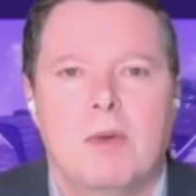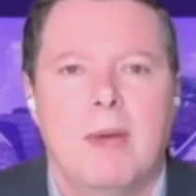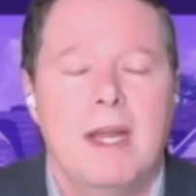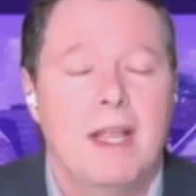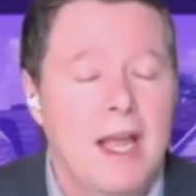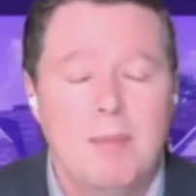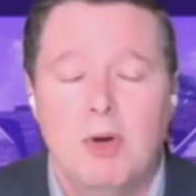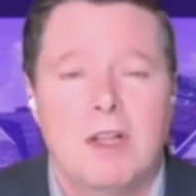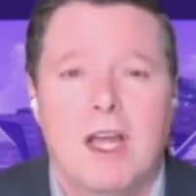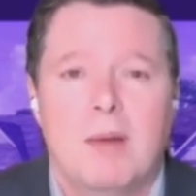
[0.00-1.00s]
for many like i move
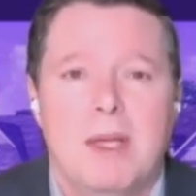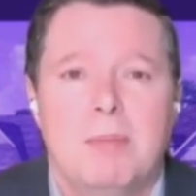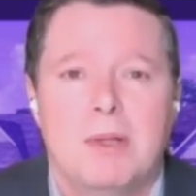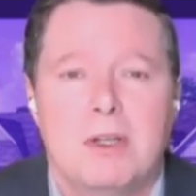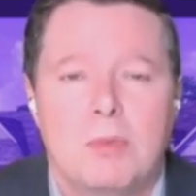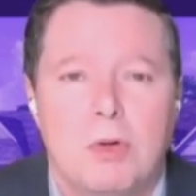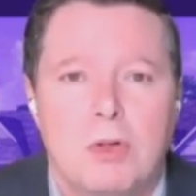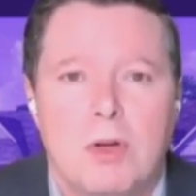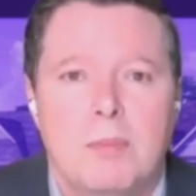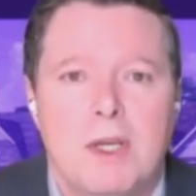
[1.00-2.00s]
a lot of people into
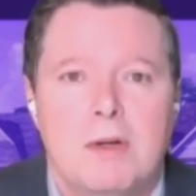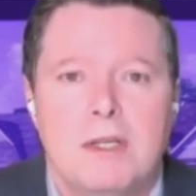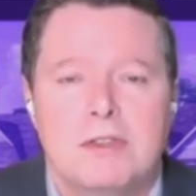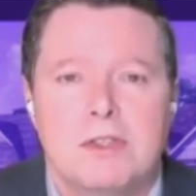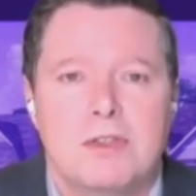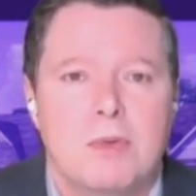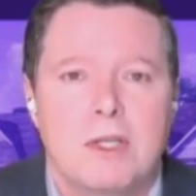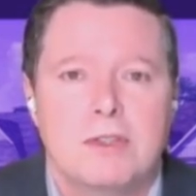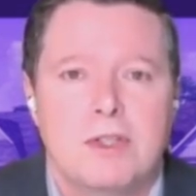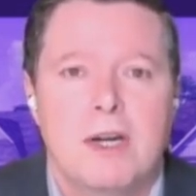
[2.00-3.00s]
rural communities as a
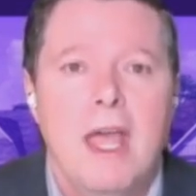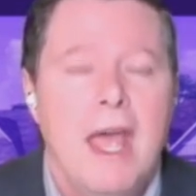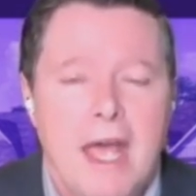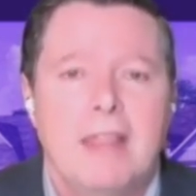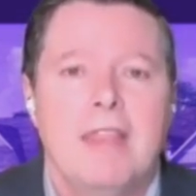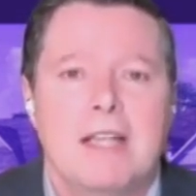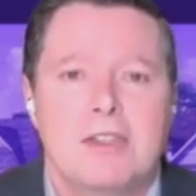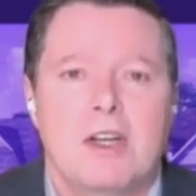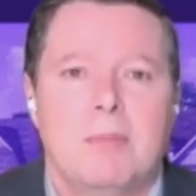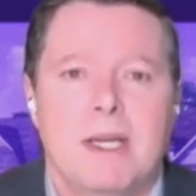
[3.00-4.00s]
realtor and
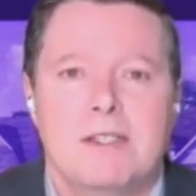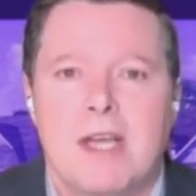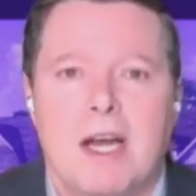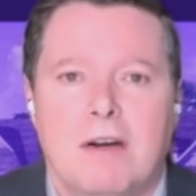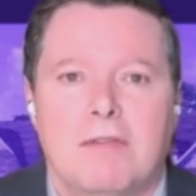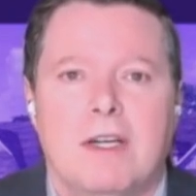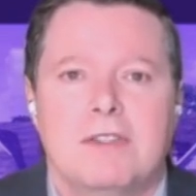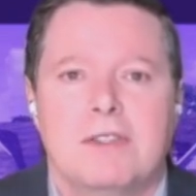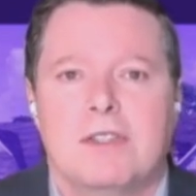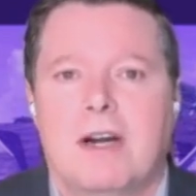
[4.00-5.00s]
that's their big
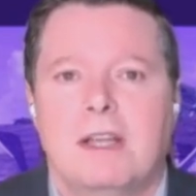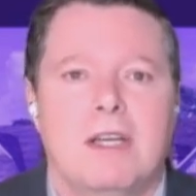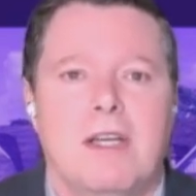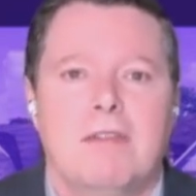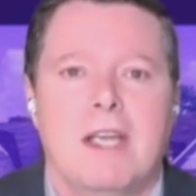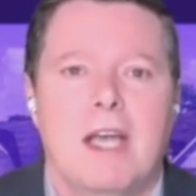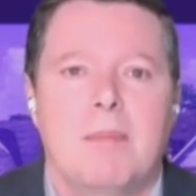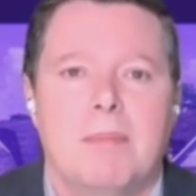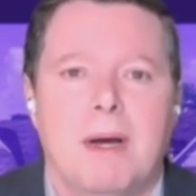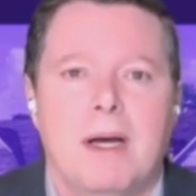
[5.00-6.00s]
sacrifices they're either giving up
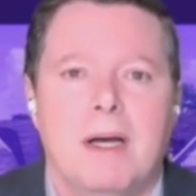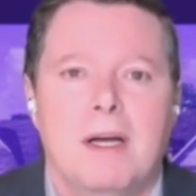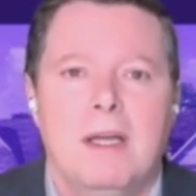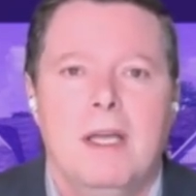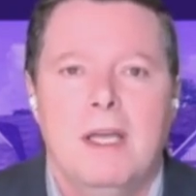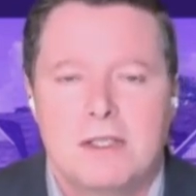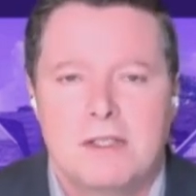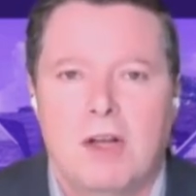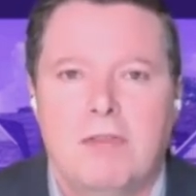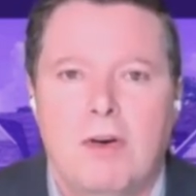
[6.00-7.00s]
uh,
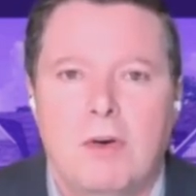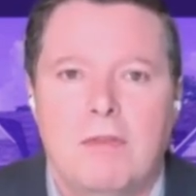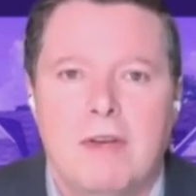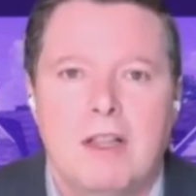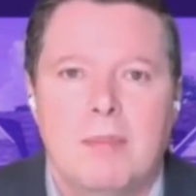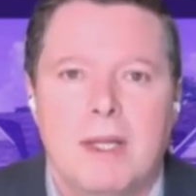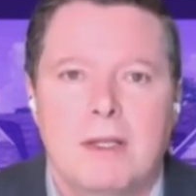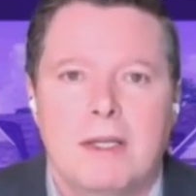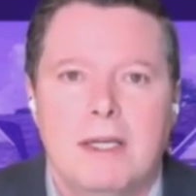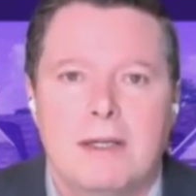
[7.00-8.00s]
cell phone
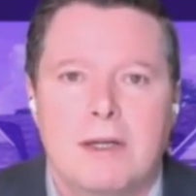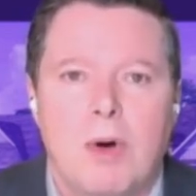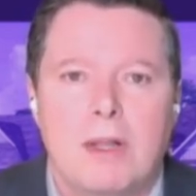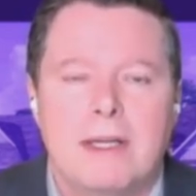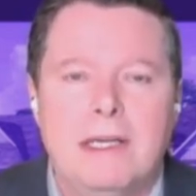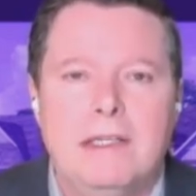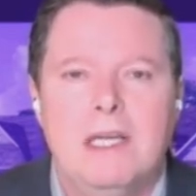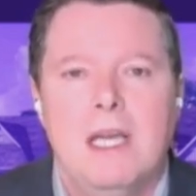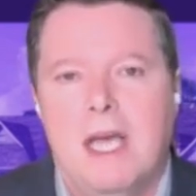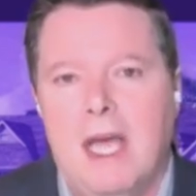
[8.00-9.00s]
availability or quality
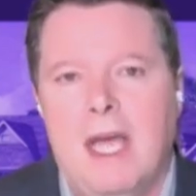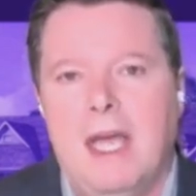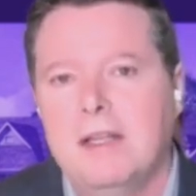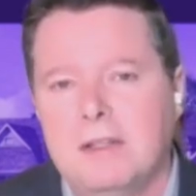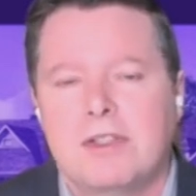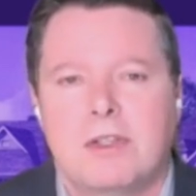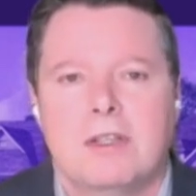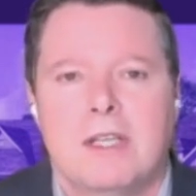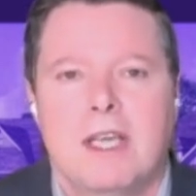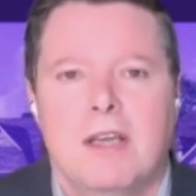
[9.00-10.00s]
and they're
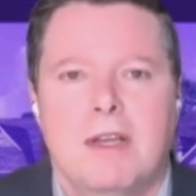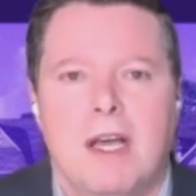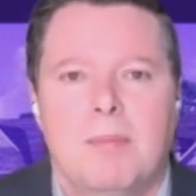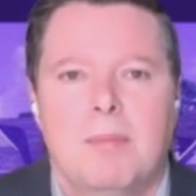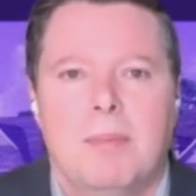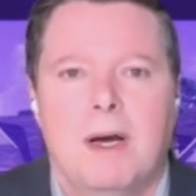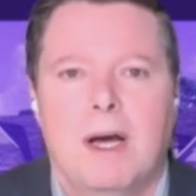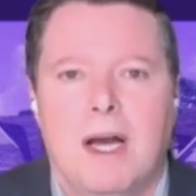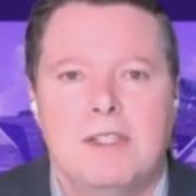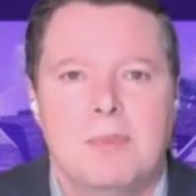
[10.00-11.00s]
certainly giving up uh,
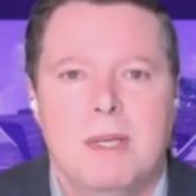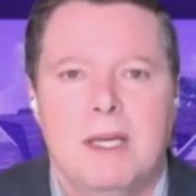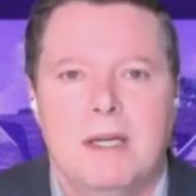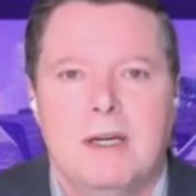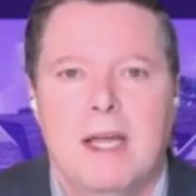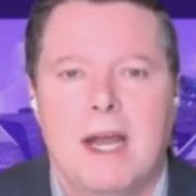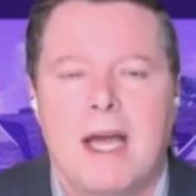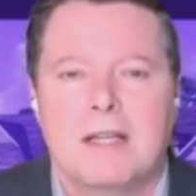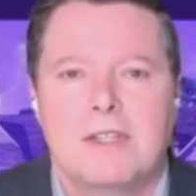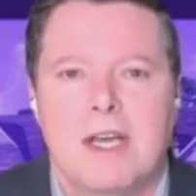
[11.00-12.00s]
high speed internet
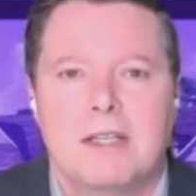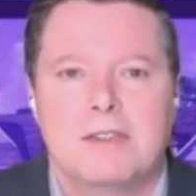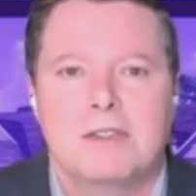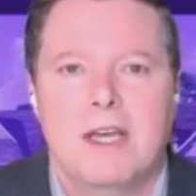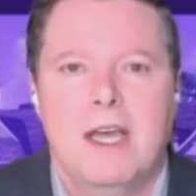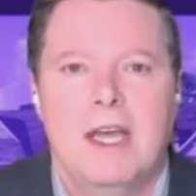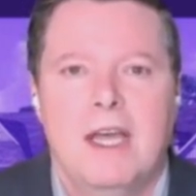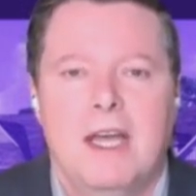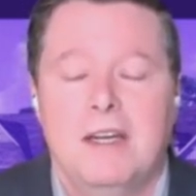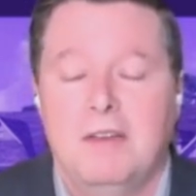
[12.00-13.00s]
access.
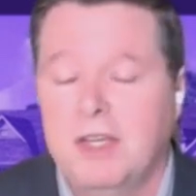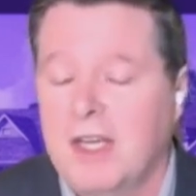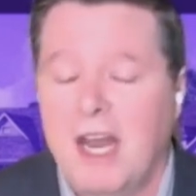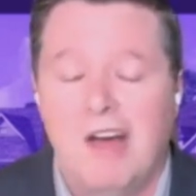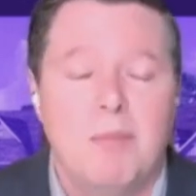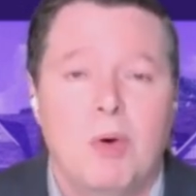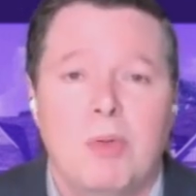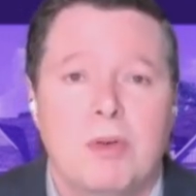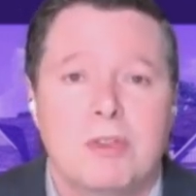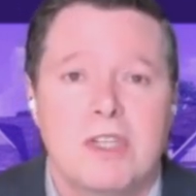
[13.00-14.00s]
And if you can have both
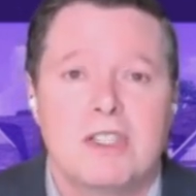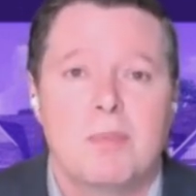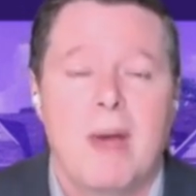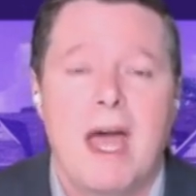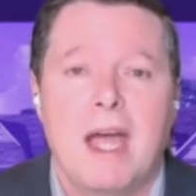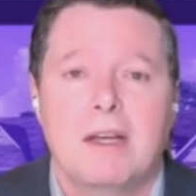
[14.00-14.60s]
well, those I things back,